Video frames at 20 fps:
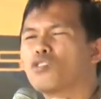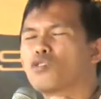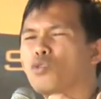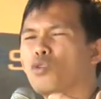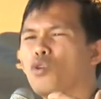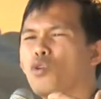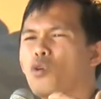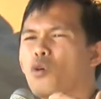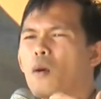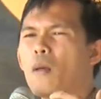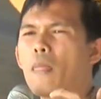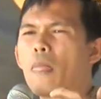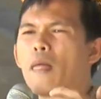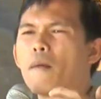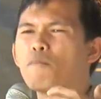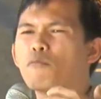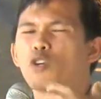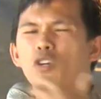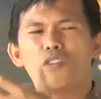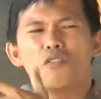to, to
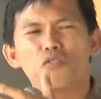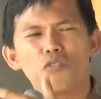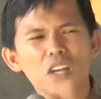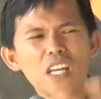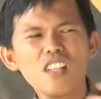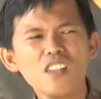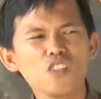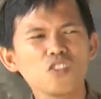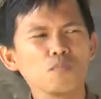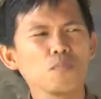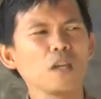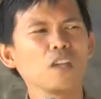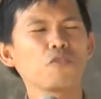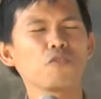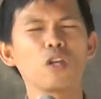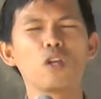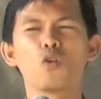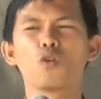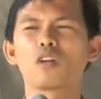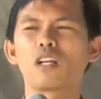convince my
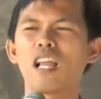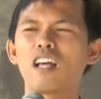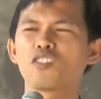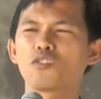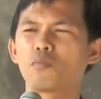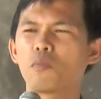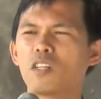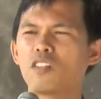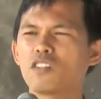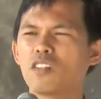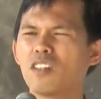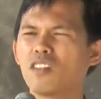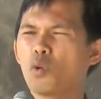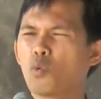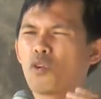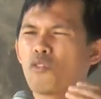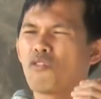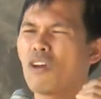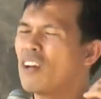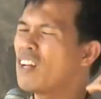fellow classmates, and
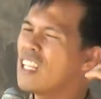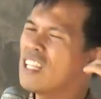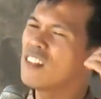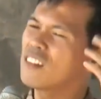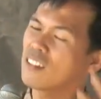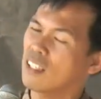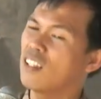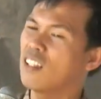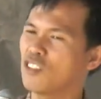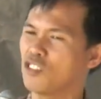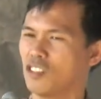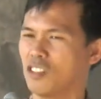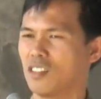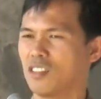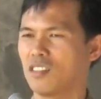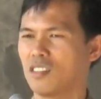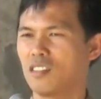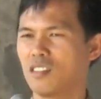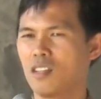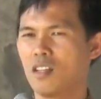they were very intelligent,